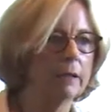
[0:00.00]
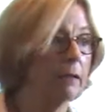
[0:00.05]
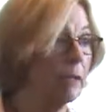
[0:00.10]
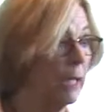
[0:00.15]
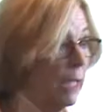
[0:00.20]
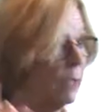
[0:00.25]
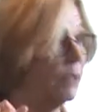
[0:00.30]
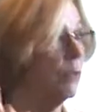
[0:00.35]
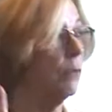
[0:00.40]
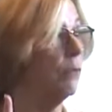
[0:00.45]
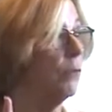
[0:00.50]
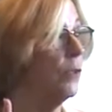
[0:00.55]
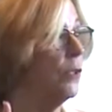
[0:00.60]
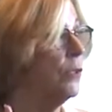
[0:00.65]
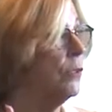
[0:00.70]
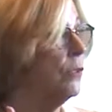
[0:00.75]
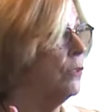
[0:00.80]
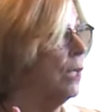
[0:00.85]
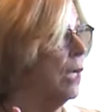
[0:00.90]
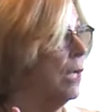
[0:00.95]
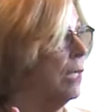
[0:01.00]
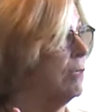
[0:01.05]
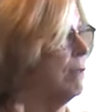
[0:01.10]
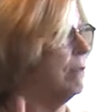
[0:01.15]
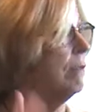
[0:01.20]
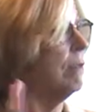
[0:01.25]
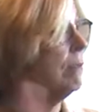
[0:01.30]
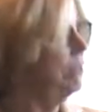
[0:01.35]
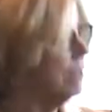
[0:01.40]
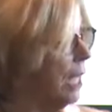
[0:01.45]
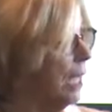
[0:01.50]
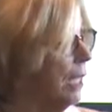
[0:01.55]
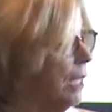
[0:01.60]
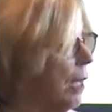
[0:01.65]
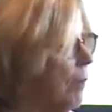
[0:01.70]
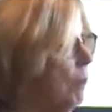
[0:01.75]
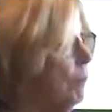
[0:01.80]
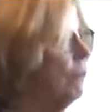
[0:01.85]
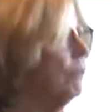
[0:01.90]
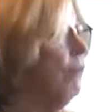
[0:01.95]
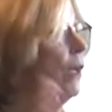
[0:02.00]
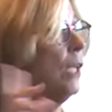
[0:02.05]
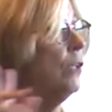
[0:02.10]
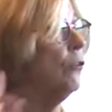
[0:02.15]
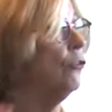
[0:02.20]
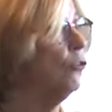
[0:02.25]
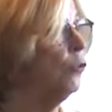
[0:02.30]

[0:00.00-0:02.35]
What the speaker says: that's the first task. Stand up, find